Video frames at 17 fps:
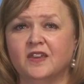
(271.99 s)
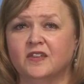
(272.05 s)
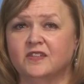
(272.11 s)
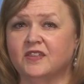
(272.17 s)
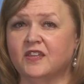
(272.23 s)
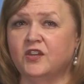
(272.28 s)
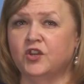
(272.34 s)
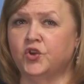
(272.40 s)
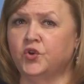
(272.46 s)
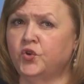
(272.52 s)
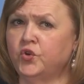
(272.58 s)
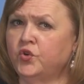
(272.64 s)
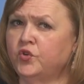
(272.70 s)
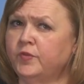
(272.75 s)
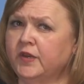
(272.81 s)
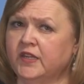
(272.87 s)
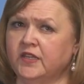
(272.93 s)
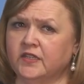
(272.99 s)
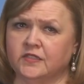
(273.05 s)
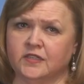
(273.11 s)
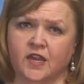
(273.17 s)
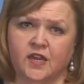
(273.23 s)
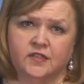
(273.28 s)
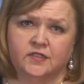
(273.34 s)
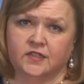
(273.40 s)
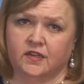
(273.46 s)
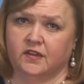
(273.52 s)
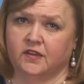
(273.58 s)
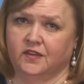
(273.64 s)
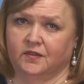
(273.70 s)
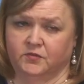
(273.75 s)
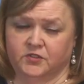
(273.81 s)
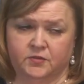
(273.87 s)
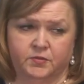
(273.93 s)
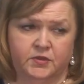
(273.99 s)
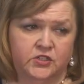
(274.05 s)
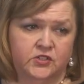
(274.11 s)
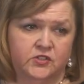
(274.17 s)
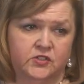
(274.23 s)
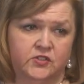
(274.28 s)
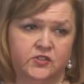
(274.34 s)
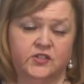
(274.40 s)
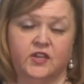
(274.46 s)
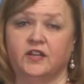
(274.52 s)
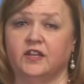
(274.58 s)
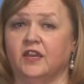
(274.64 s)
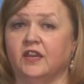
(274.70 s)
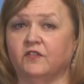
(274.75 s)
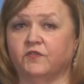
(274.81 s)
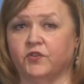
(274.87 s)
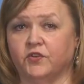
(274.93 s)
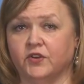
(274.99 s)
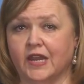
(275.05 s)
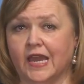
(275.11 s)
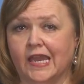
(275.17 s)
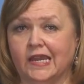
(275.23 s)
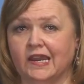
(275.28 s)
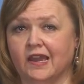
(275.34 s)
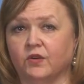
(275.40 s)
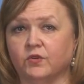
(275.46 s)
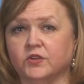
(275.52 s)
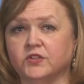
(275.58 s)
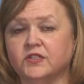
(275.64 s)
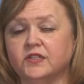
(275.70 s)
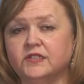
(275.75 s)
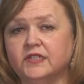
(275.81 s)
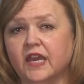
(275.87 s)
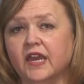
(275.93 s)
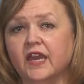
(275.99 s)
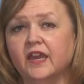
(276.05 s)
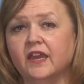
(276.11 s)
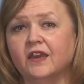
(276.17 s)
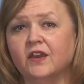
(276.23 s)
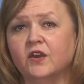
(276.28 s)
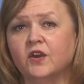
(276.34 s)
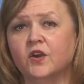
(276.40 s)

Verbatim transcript: See, nobody's got time to be just studying for nine hours a day.